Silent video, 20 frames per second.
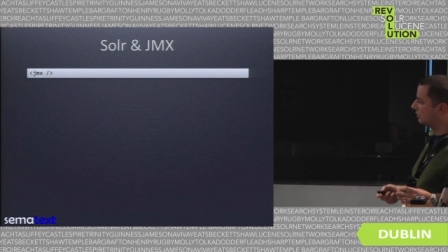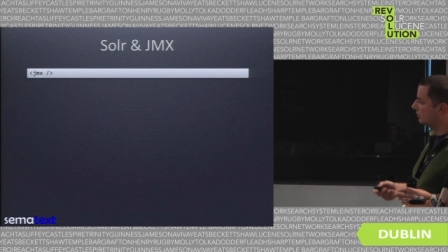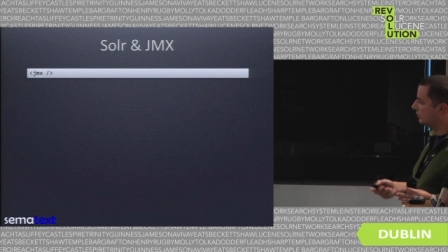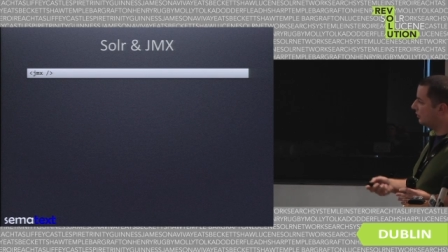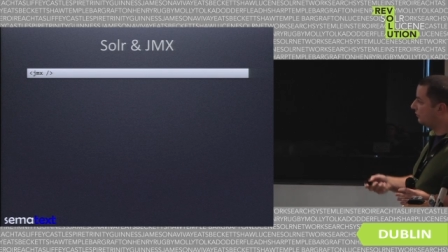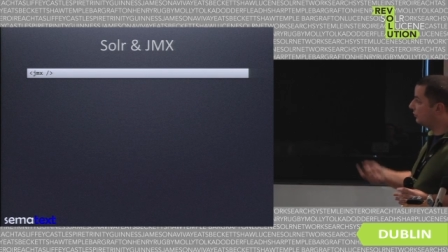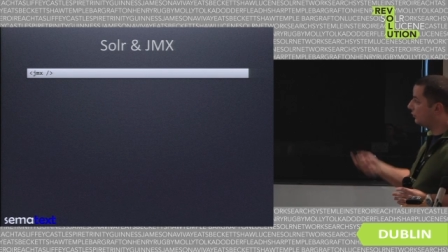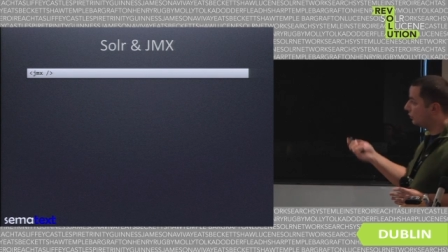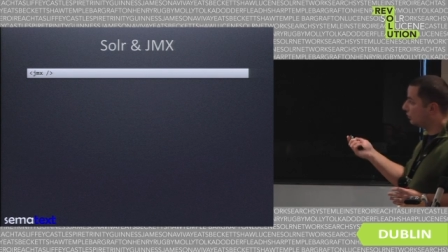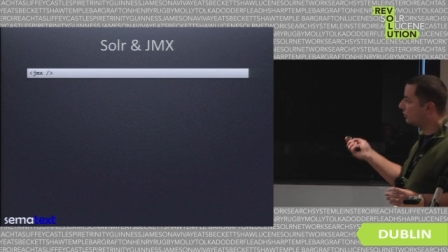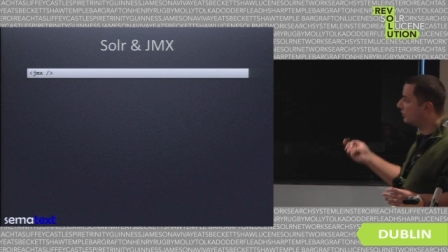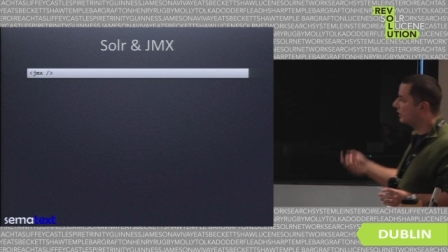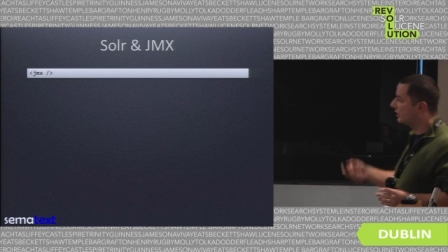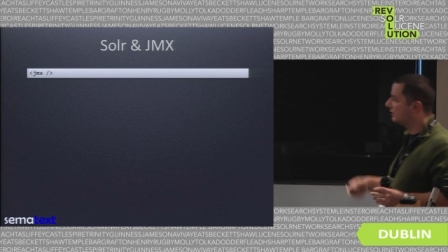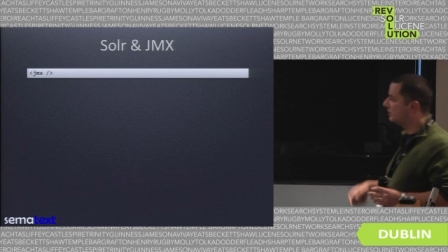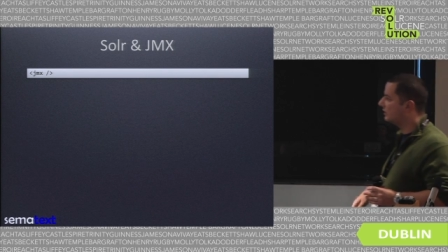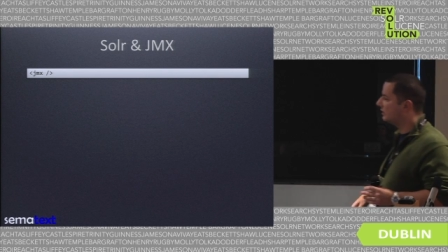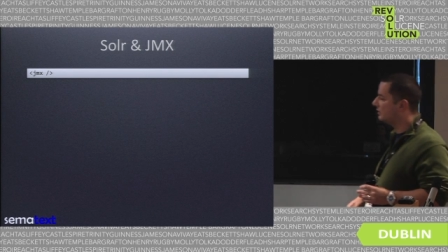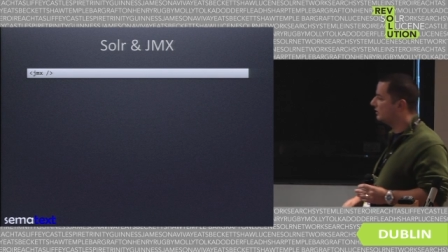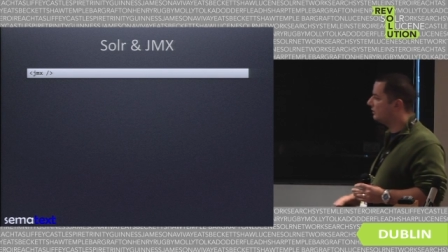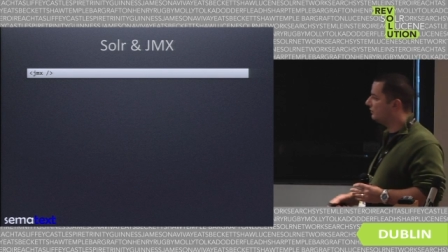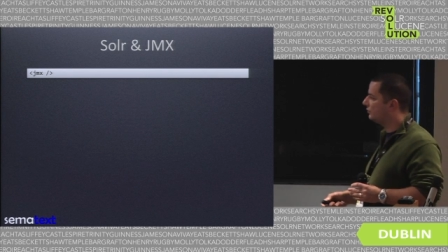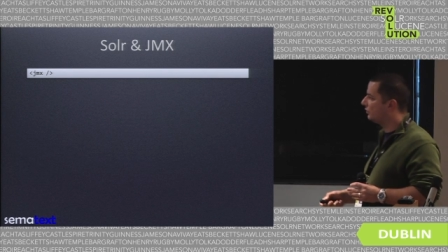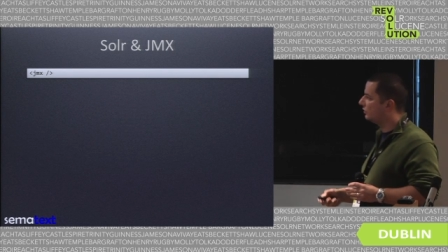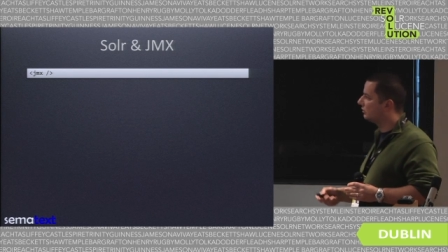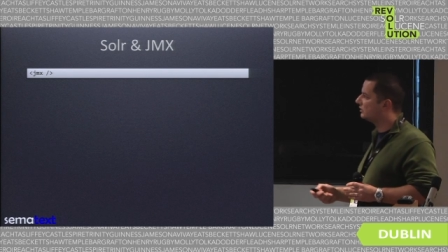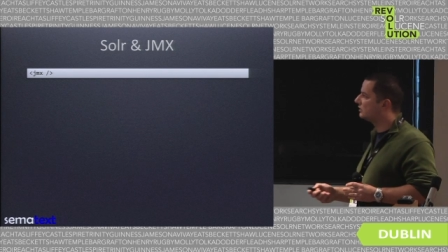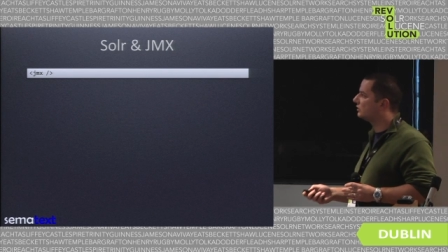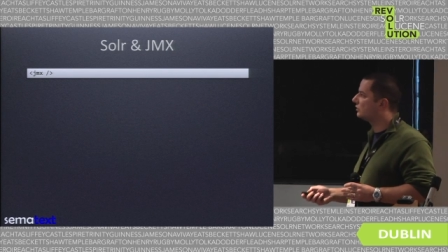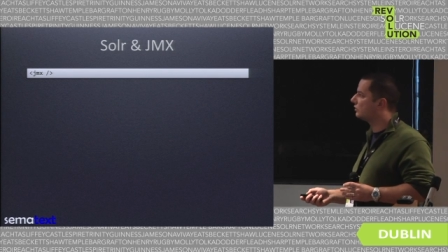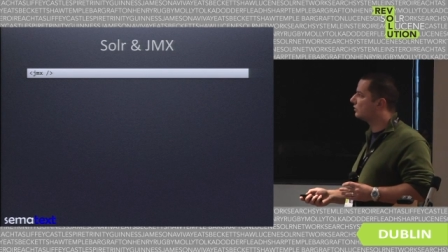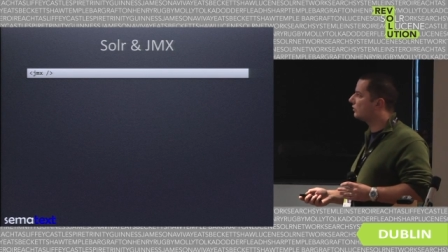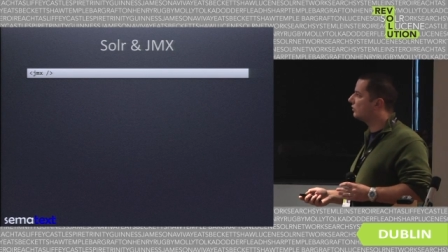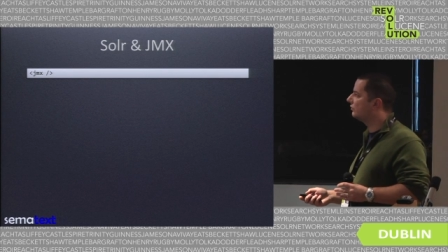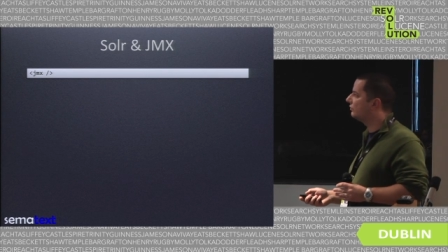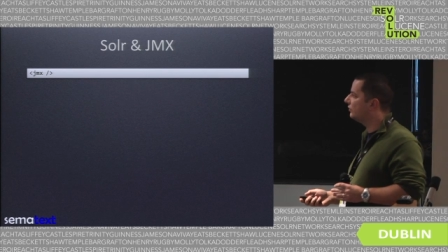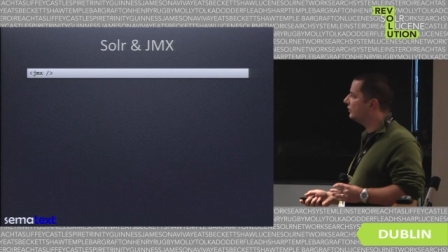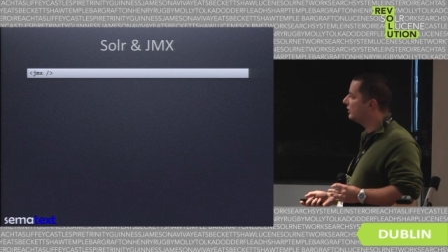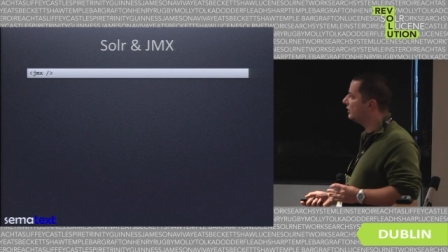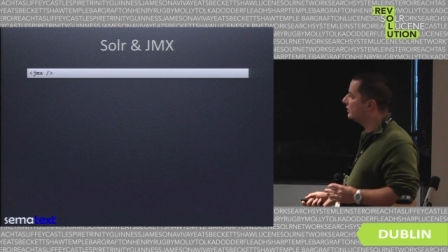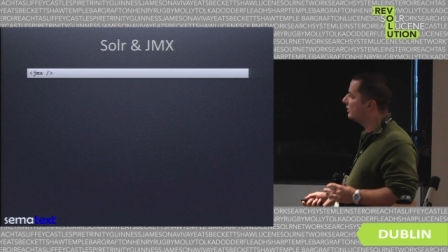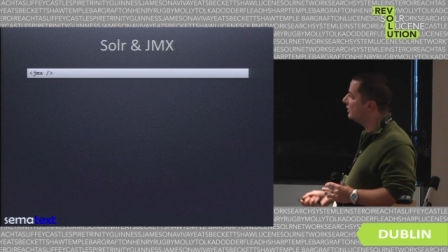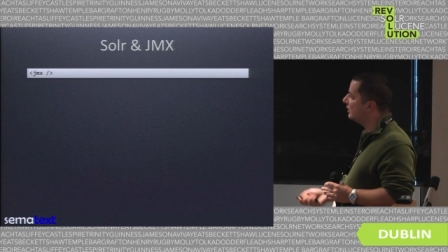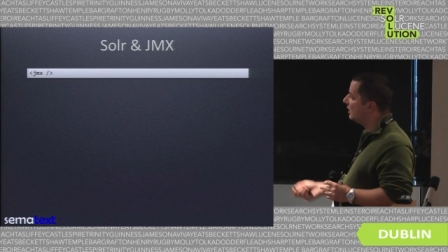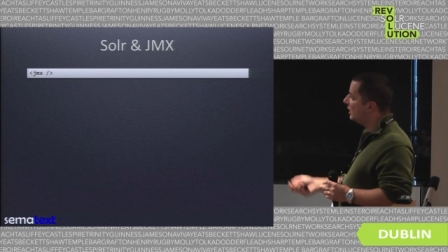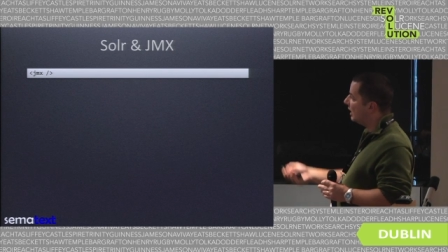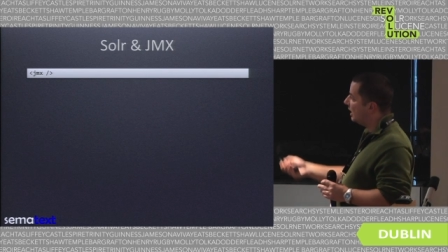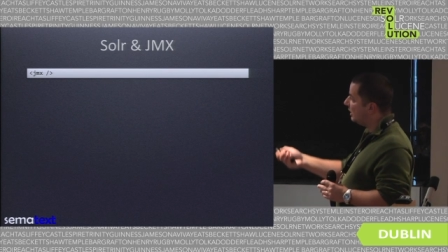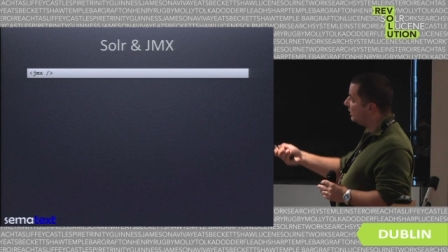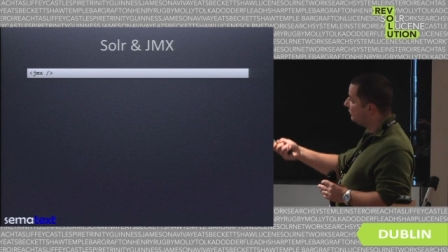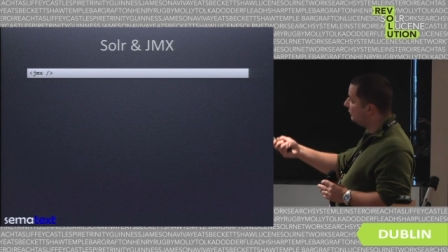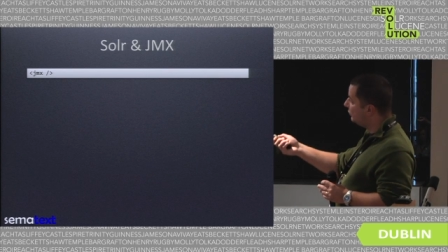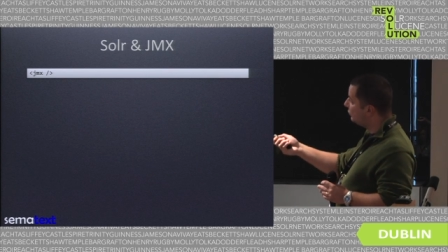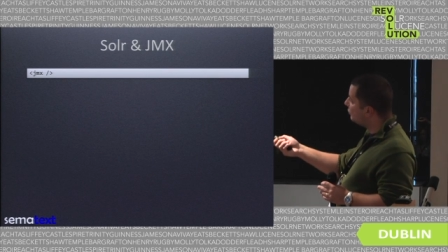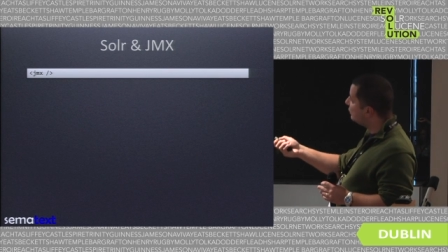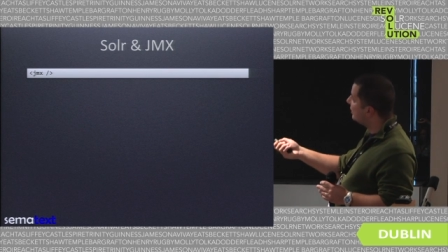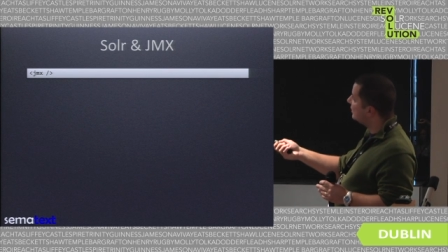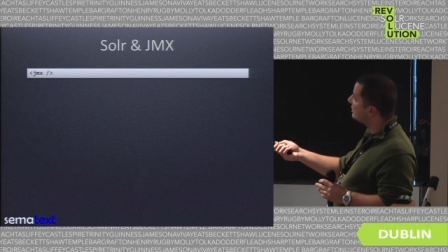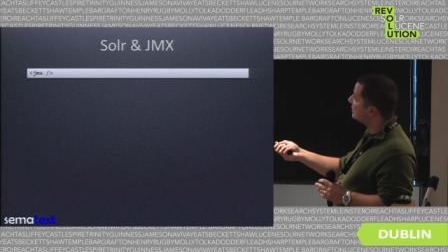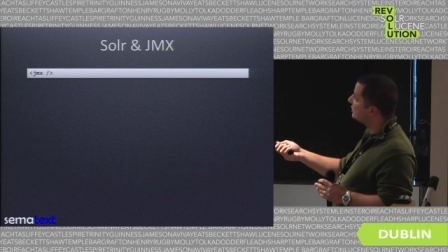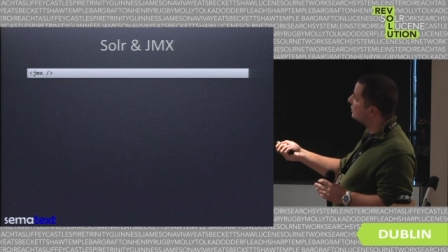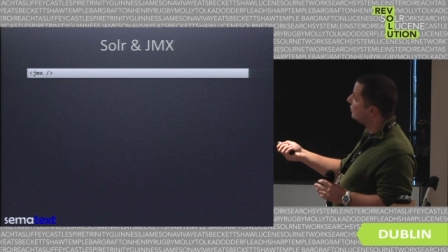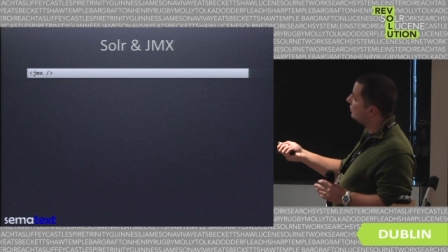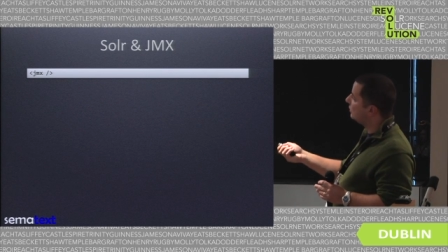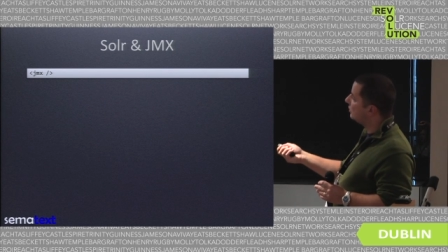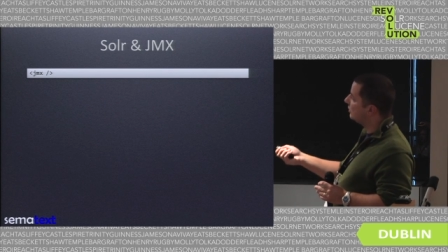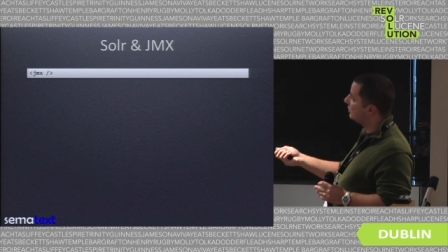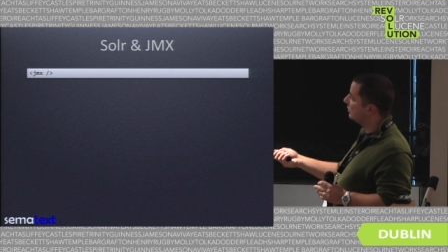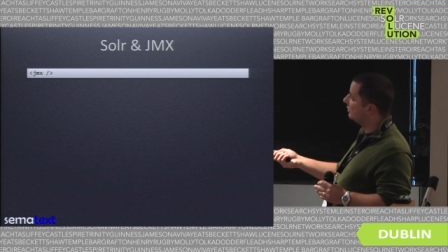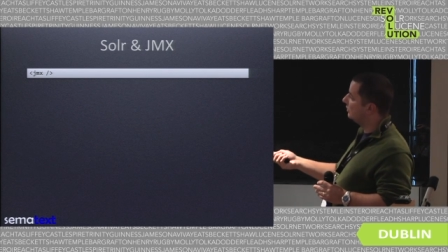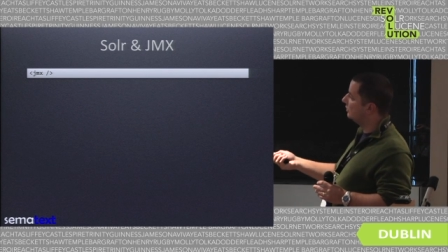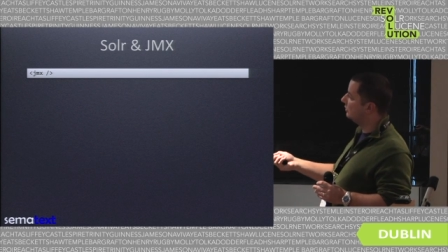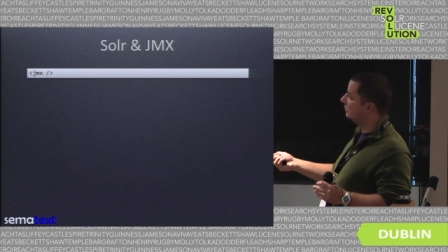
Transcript: if you look at the default Solr config, and if you run Solr,